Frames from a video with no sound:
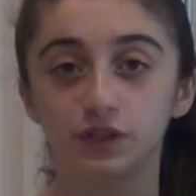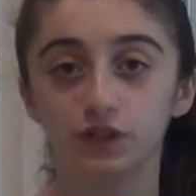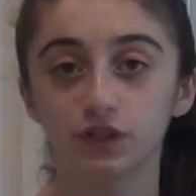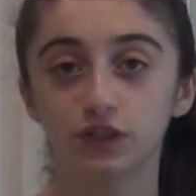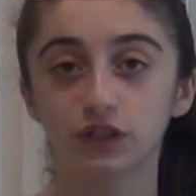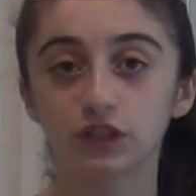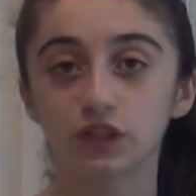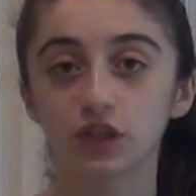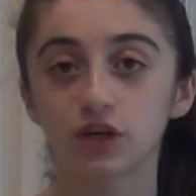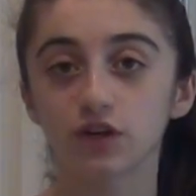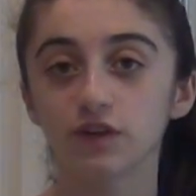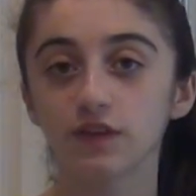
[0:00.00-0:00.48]
to
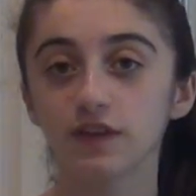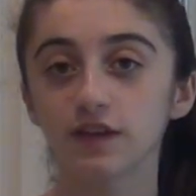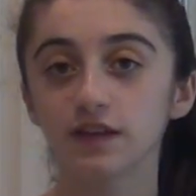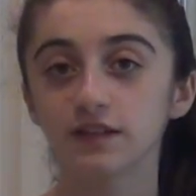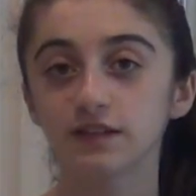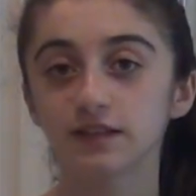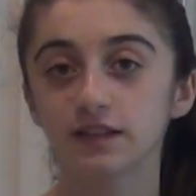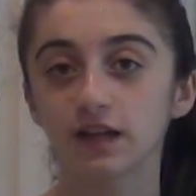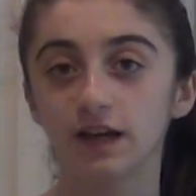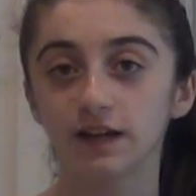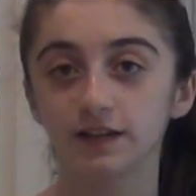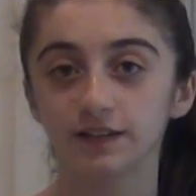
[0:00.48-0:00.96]
stir
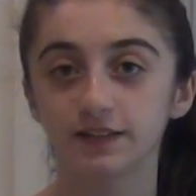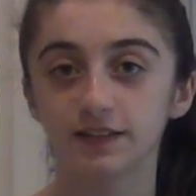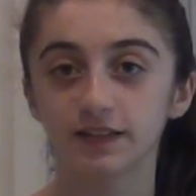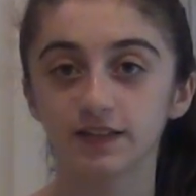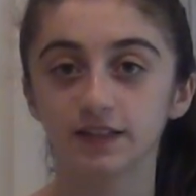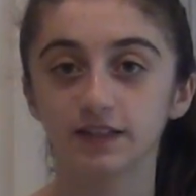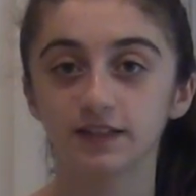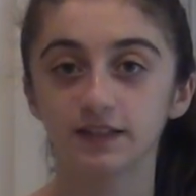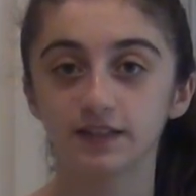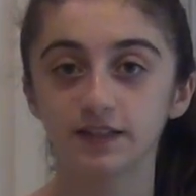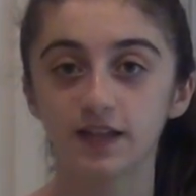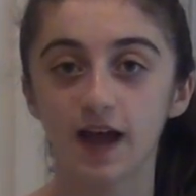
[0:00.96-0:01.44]
this
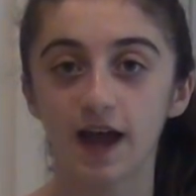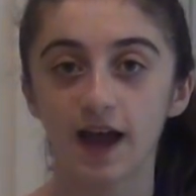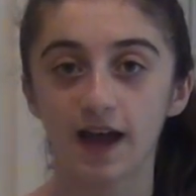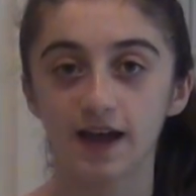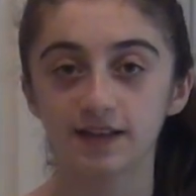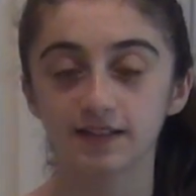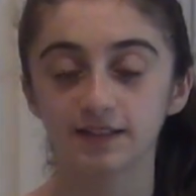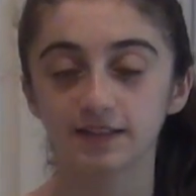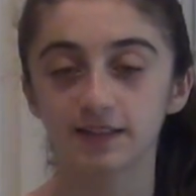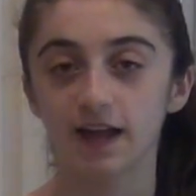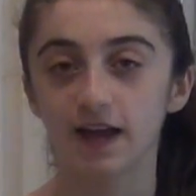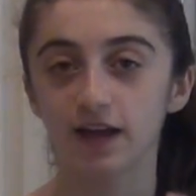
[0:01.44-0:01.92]
until it
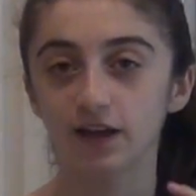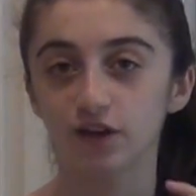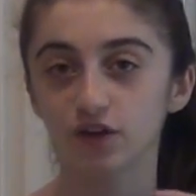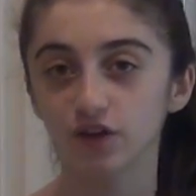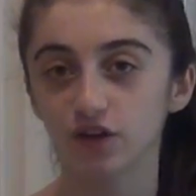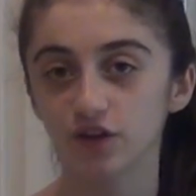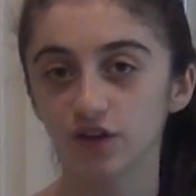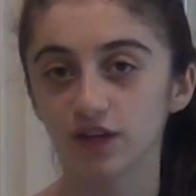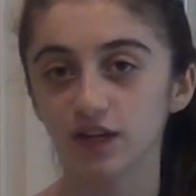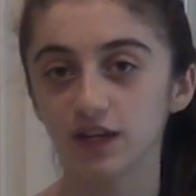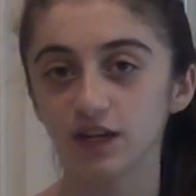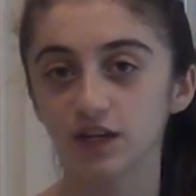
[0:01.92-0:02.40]
has that
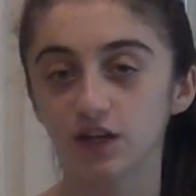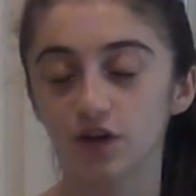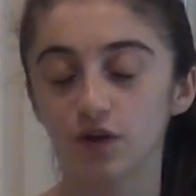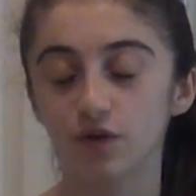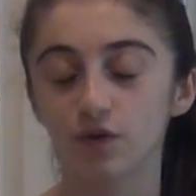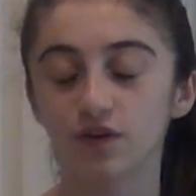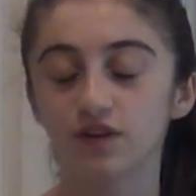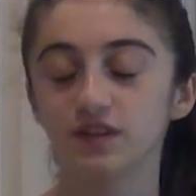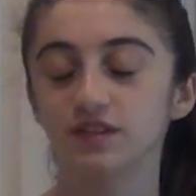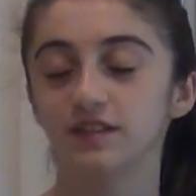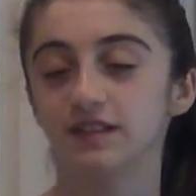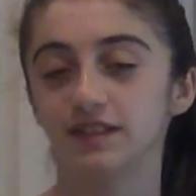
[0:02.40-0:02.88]
cookie
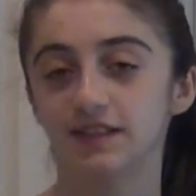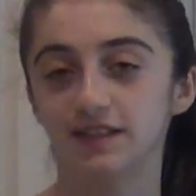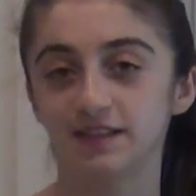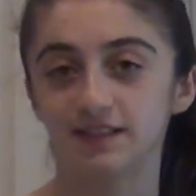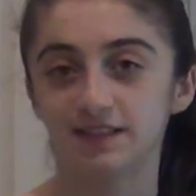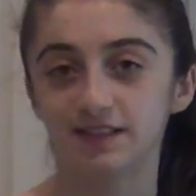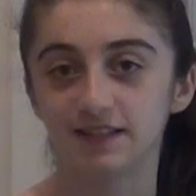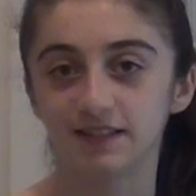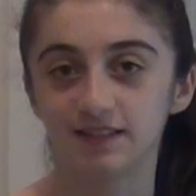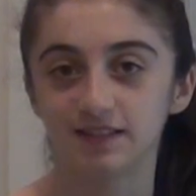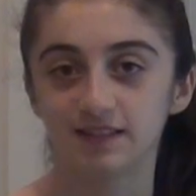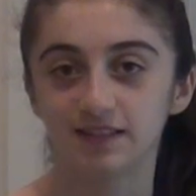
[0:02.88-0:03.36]
dough
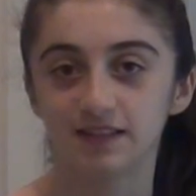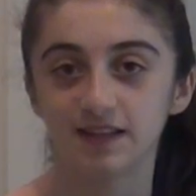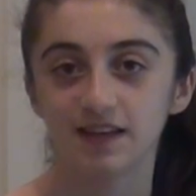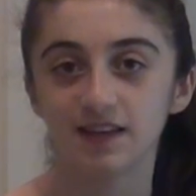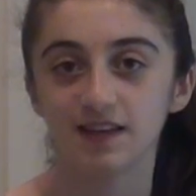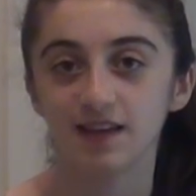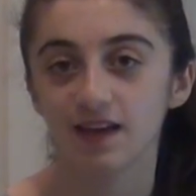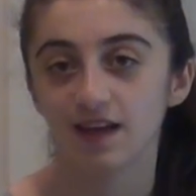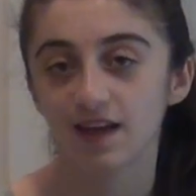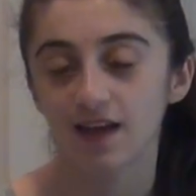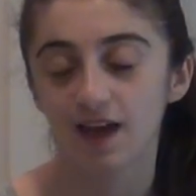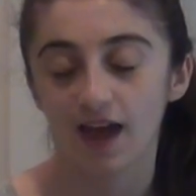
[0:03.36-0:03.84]
consistency,
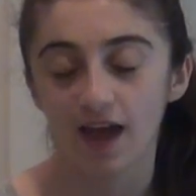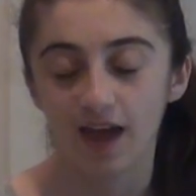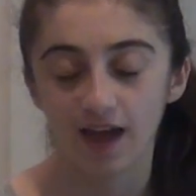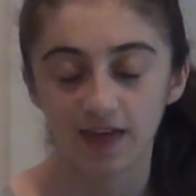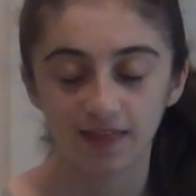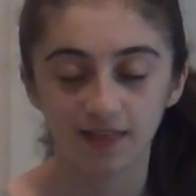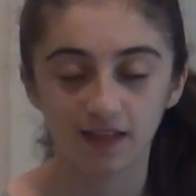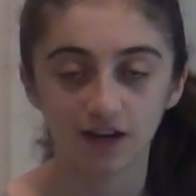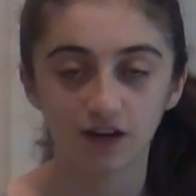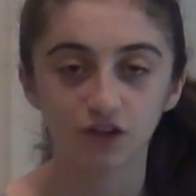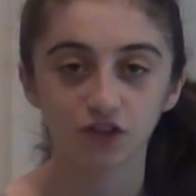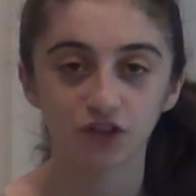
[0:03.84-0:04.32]

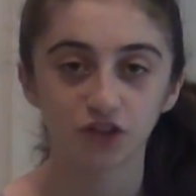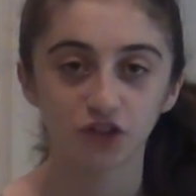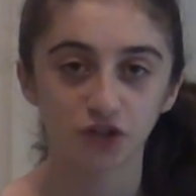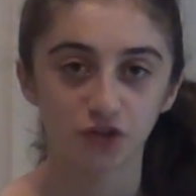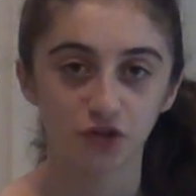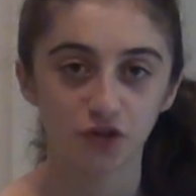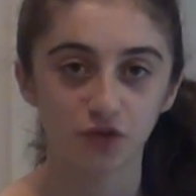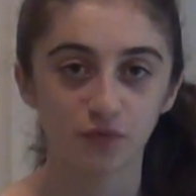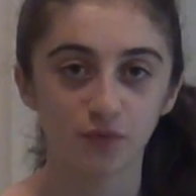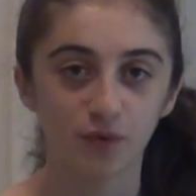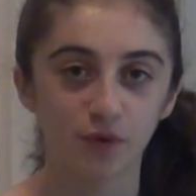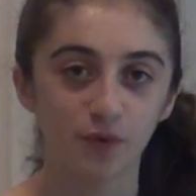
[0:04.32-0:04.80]
and then I'll show
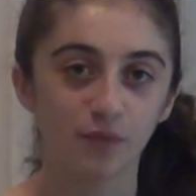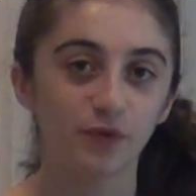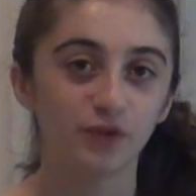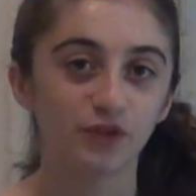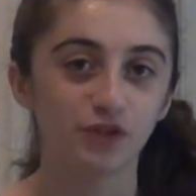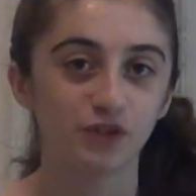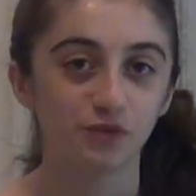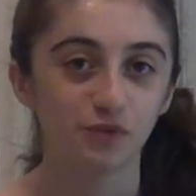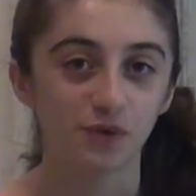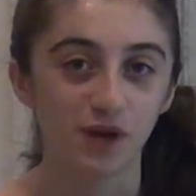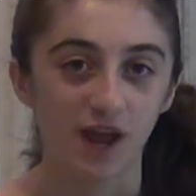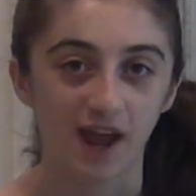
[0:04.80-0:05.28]
you what we'll
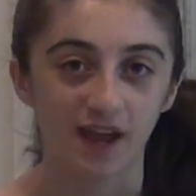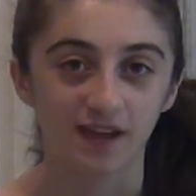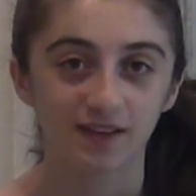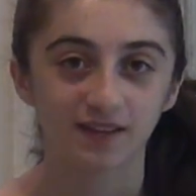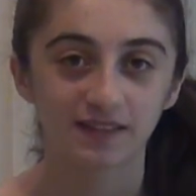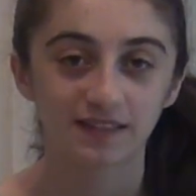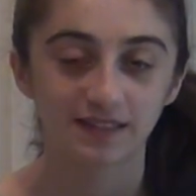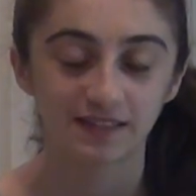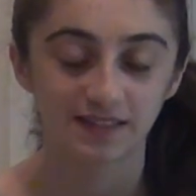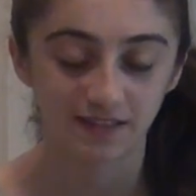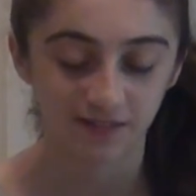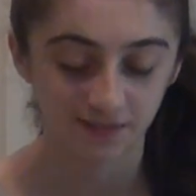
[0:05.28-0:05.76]
do
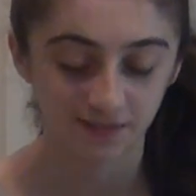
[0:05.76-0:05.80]
next.